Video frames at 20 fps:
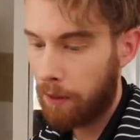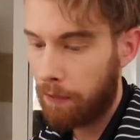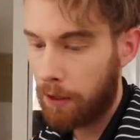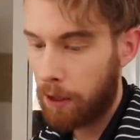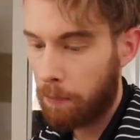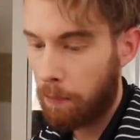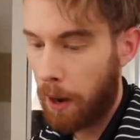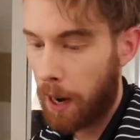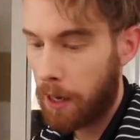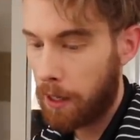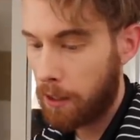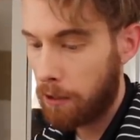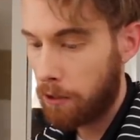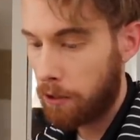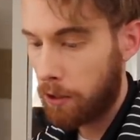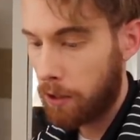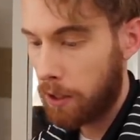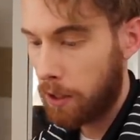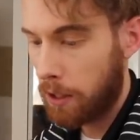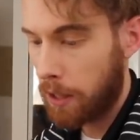of your paintings
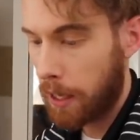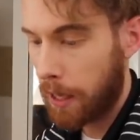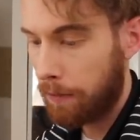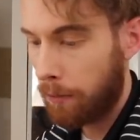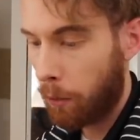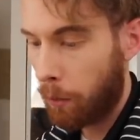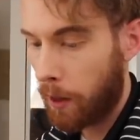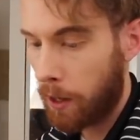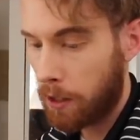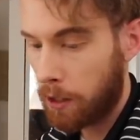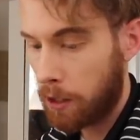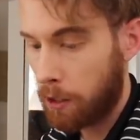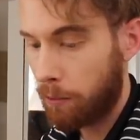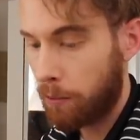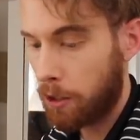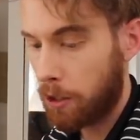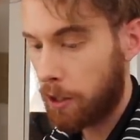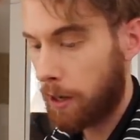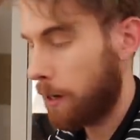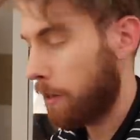you need to give away, she
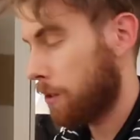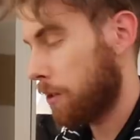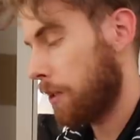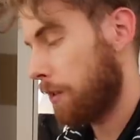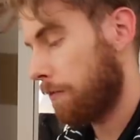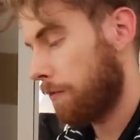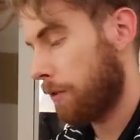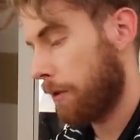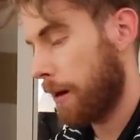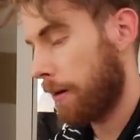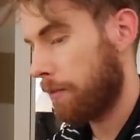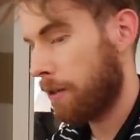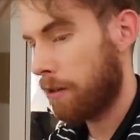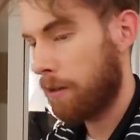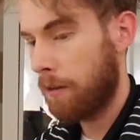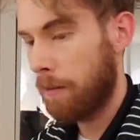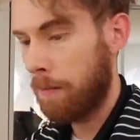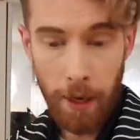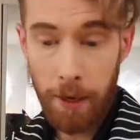would cherish it forever.